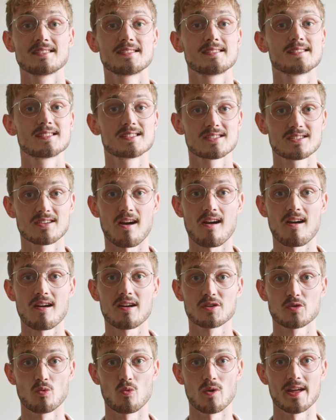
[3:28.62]

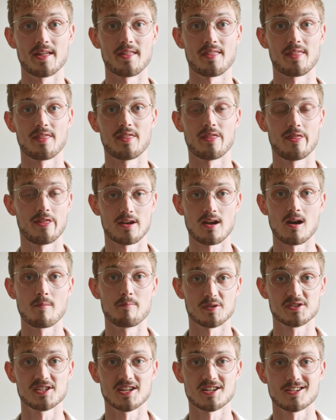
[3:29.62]
start with the
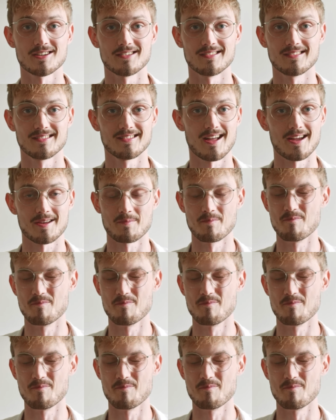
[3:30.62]
composition, like